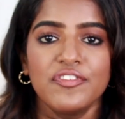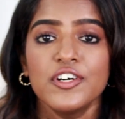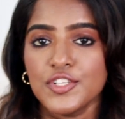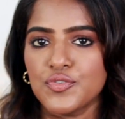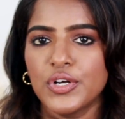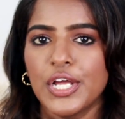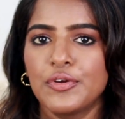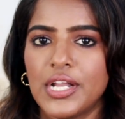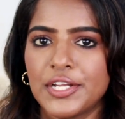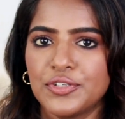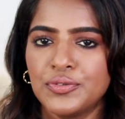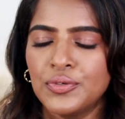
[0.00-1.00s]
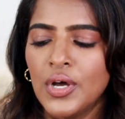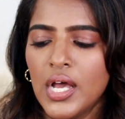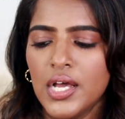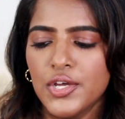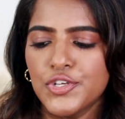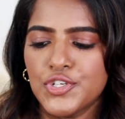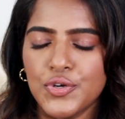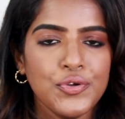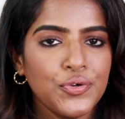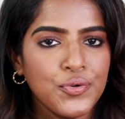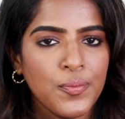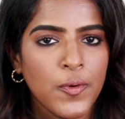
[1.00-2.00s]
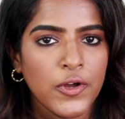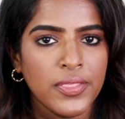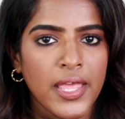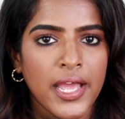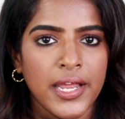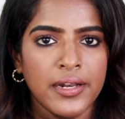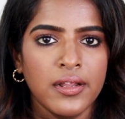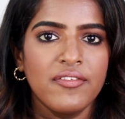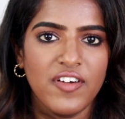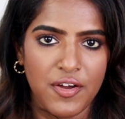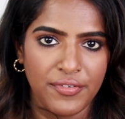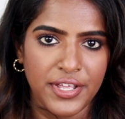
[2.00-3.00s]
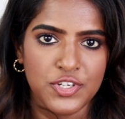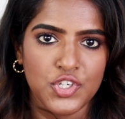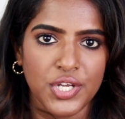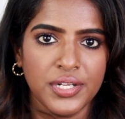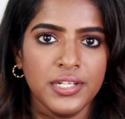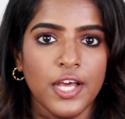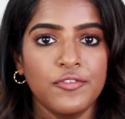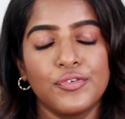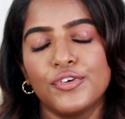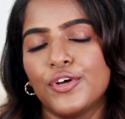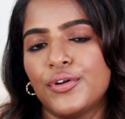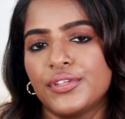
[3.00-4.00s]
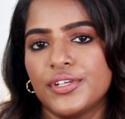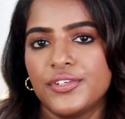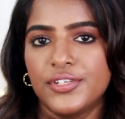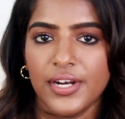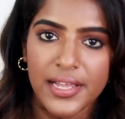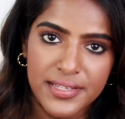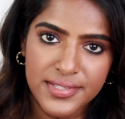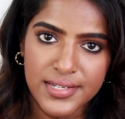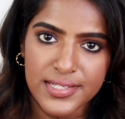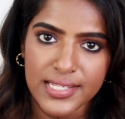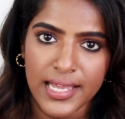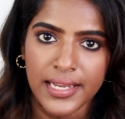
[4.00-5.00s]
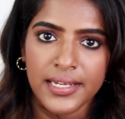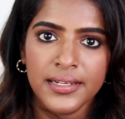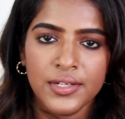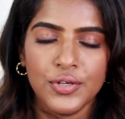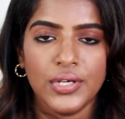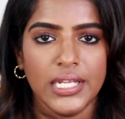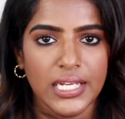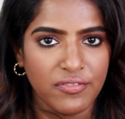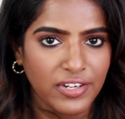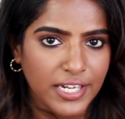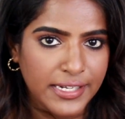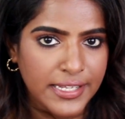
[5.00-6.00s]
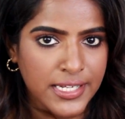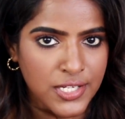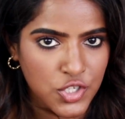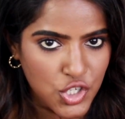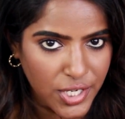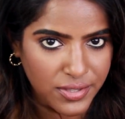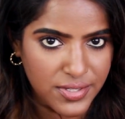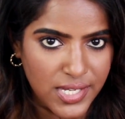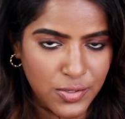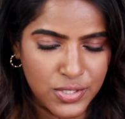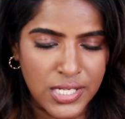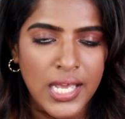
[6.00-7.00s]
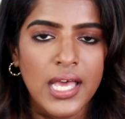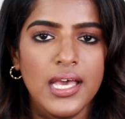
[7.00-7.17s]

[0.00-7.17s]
the first one I would like to show you about their foundation. Now if you're on the dry skin side, you can definitely check this out.